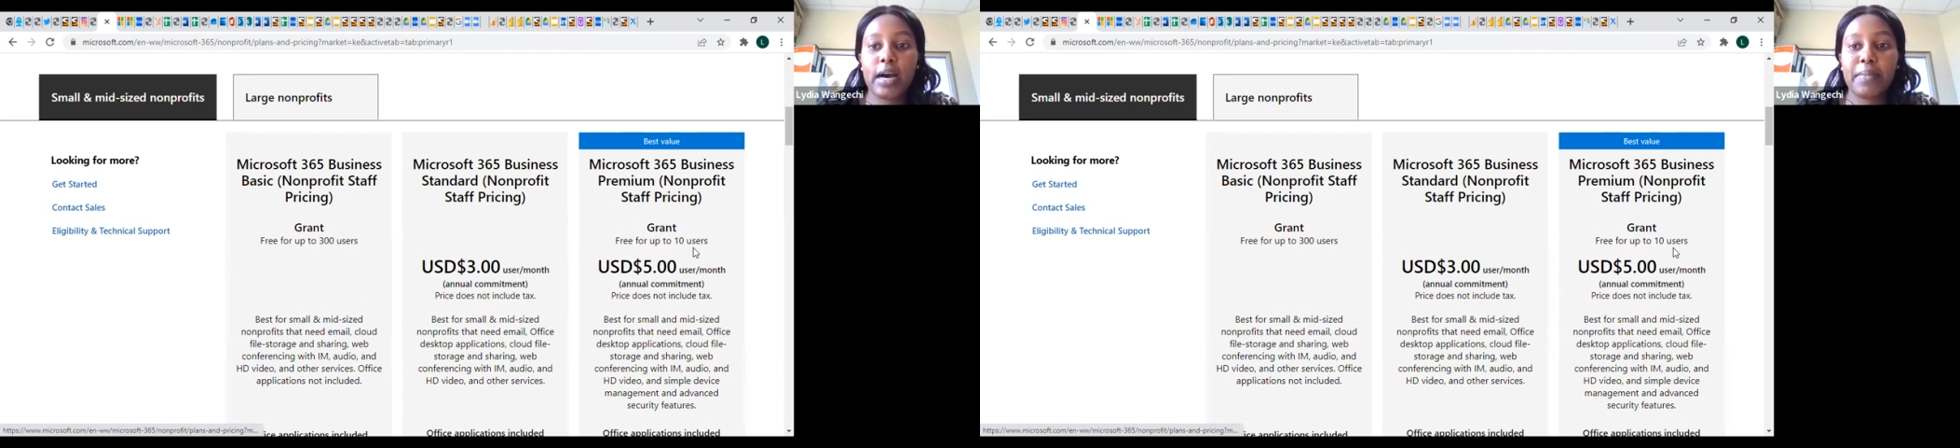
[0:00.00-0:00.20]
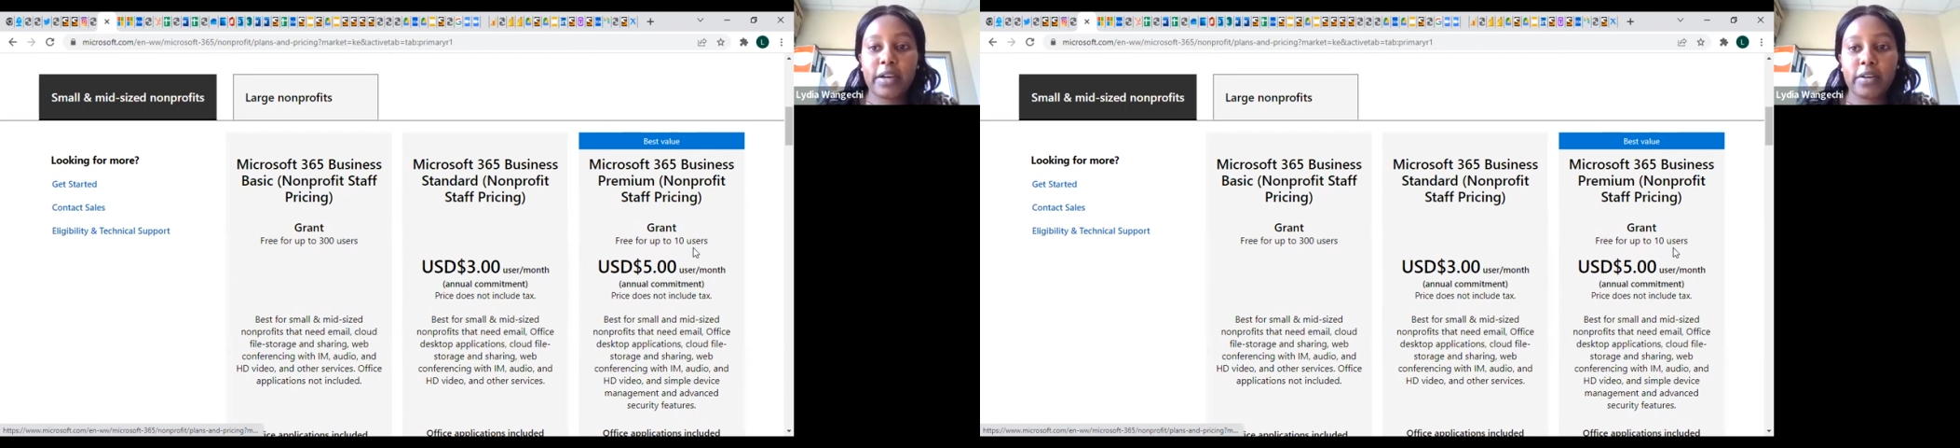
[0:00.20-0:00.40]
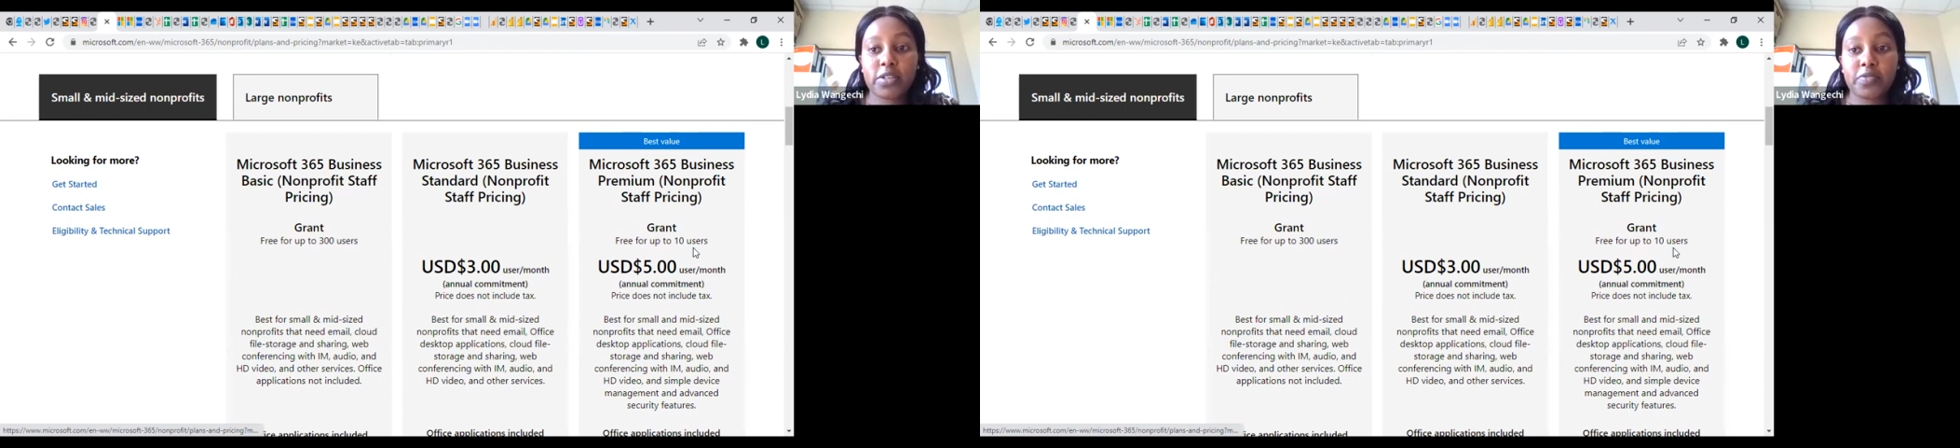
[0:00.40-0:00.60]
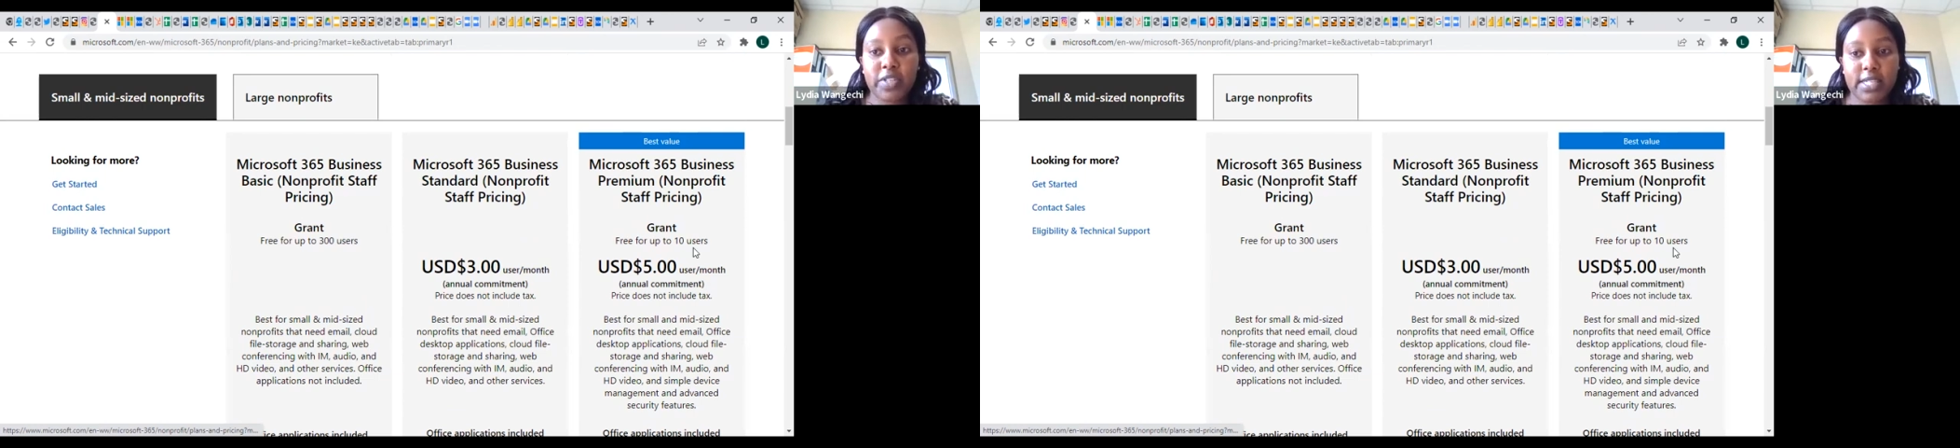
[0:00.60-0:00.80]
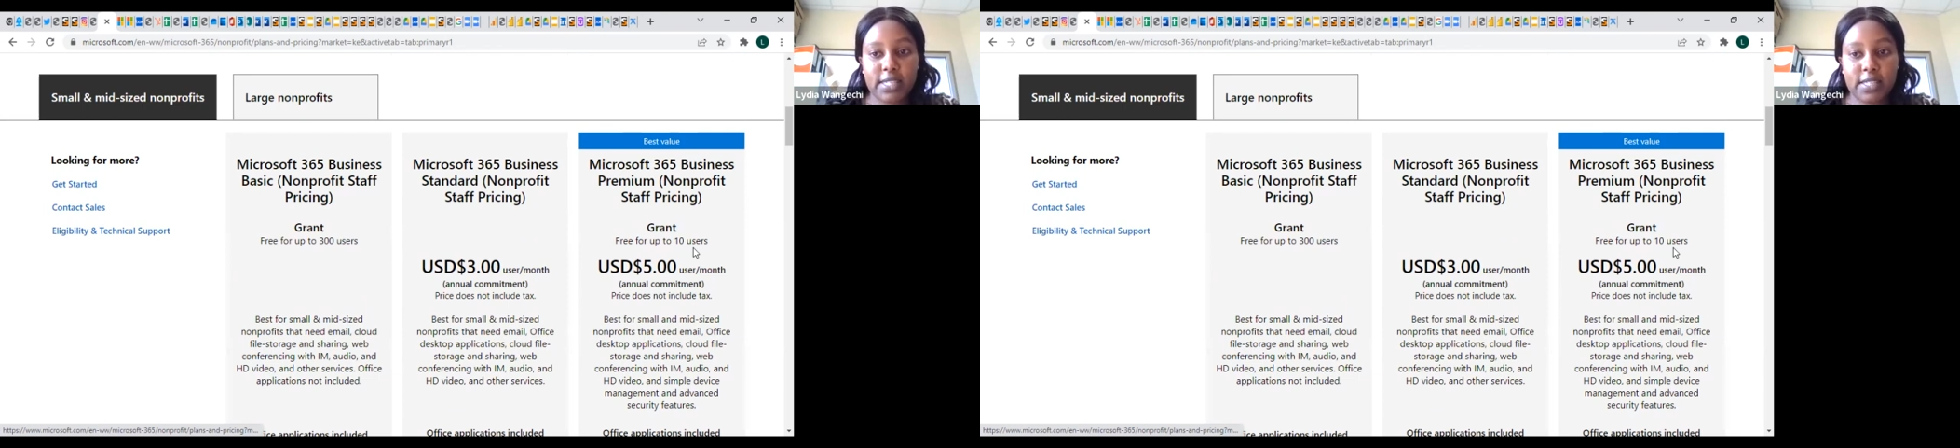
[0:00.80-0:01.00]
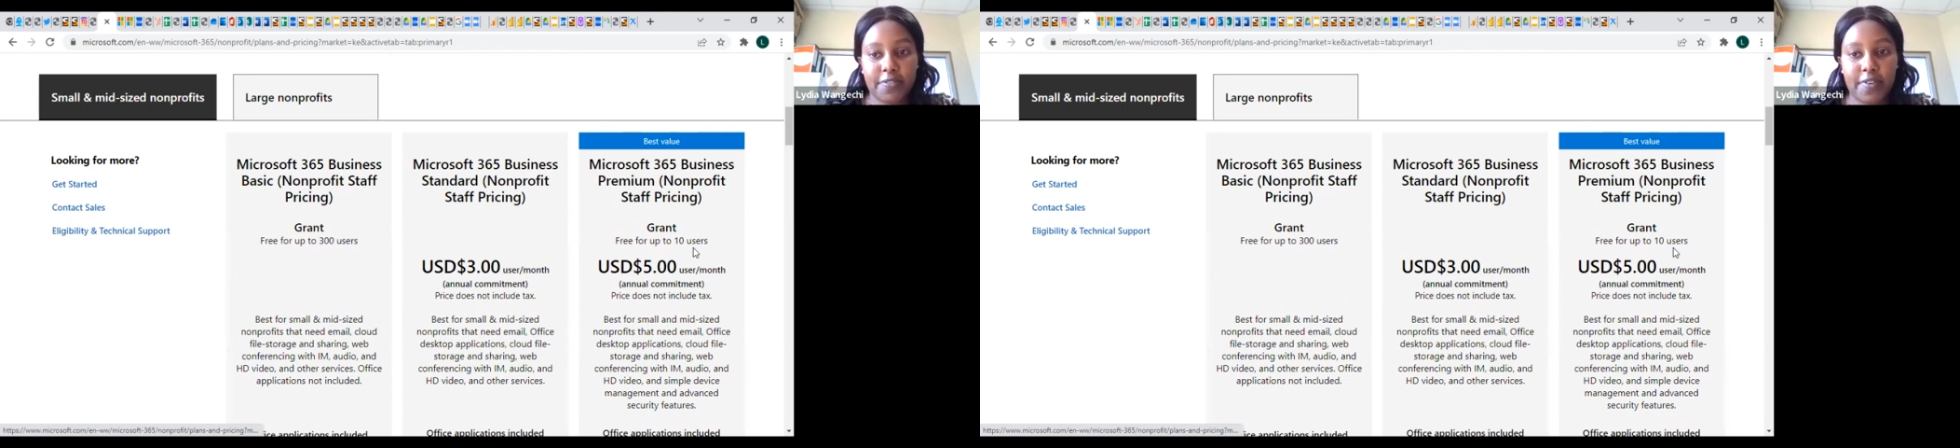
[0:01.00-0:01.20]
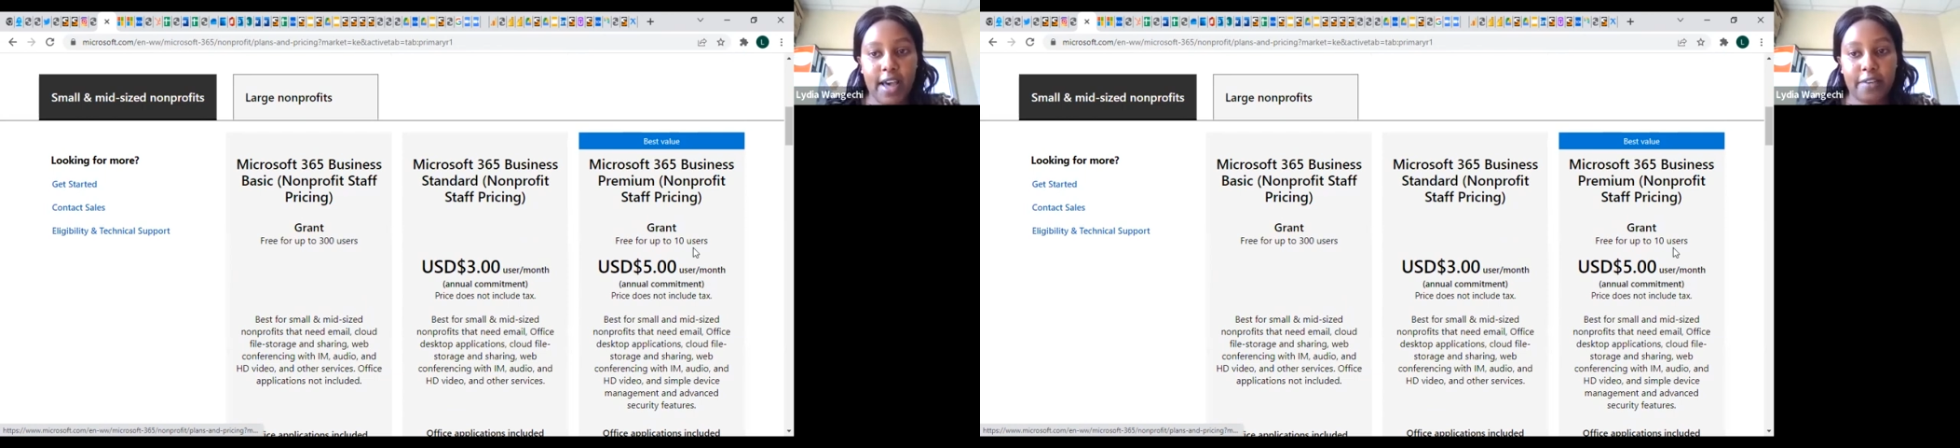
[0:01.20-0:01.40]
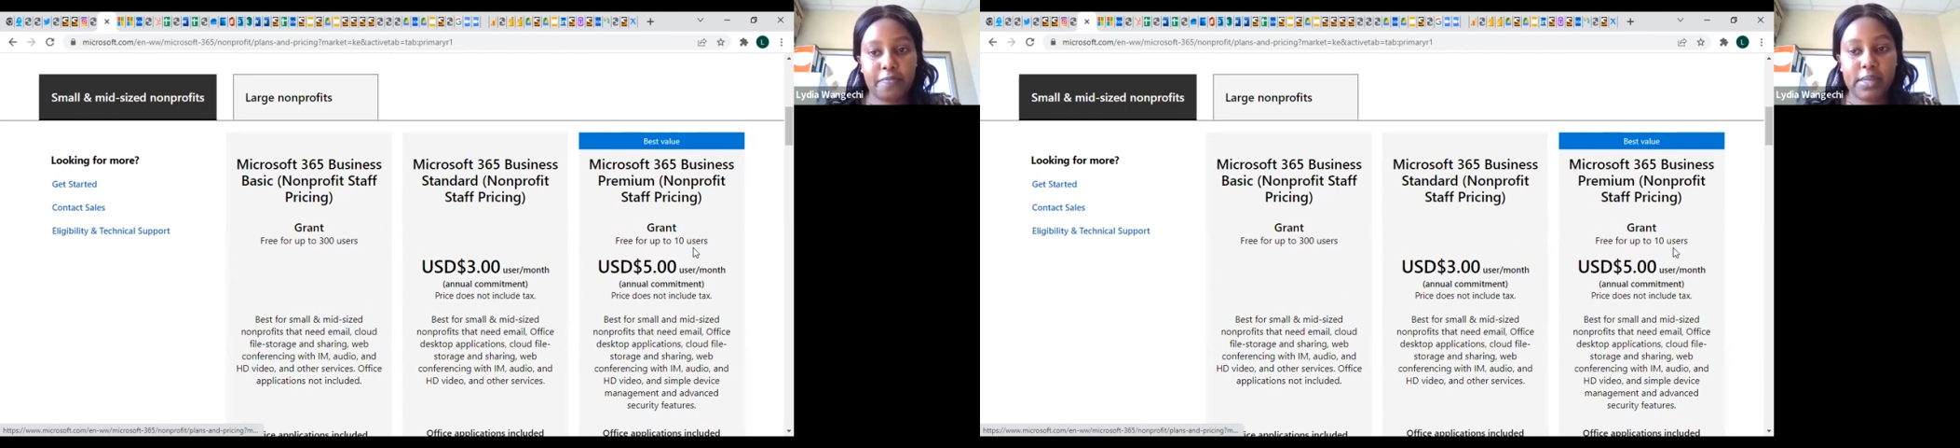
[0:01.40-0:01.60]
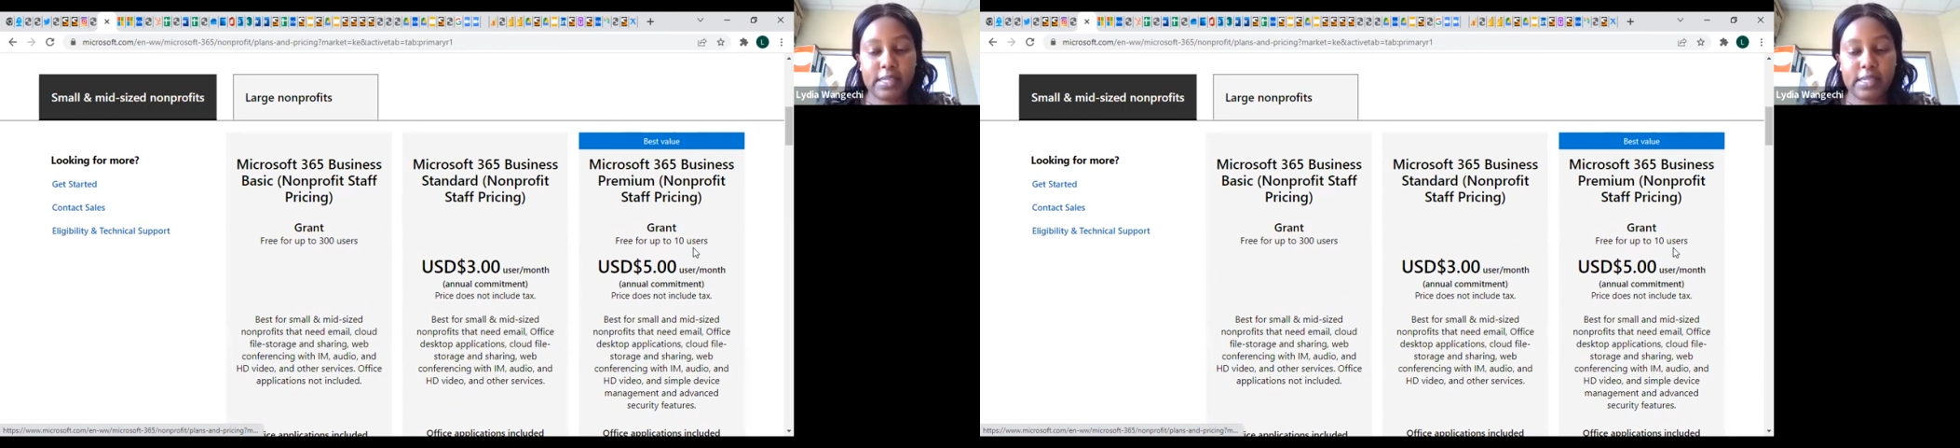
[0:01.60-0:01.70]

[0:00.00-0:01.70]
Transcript: Microsoft 365